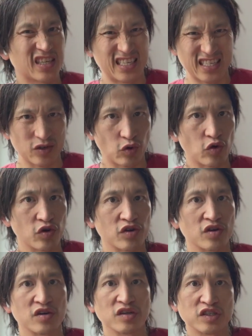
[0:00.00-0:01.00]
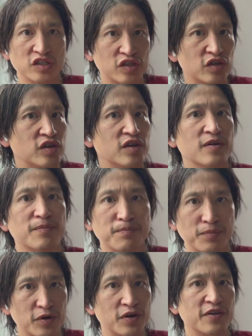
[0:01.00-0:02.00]
disorder, dirt,
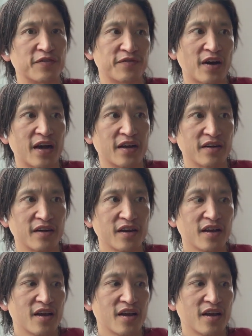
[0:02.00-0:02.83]
burning, fire.